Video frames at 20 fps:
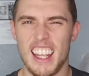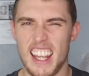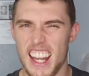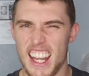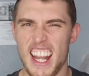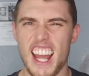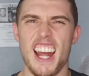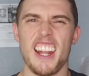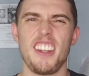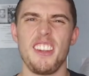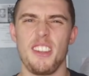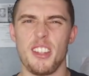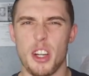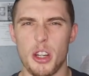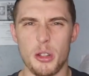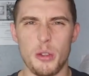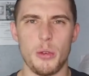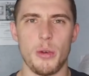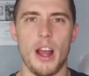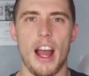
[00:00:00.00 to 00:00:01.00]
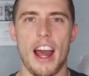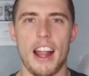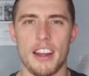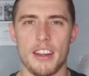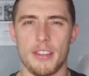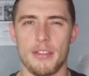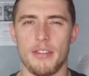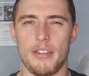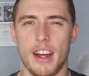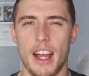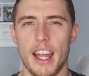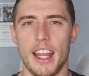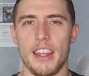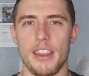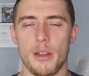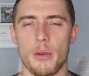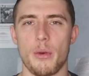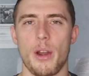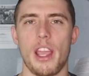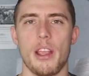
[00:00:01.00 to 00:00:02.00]
And how do you know how to
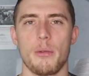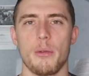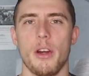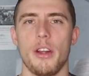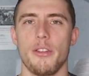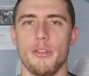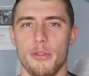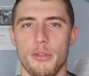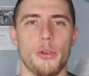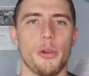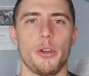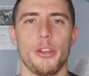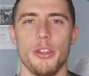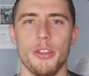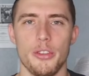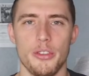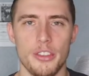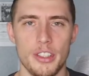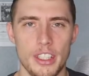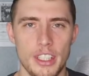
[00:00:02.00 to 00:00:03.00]
find the right one for you?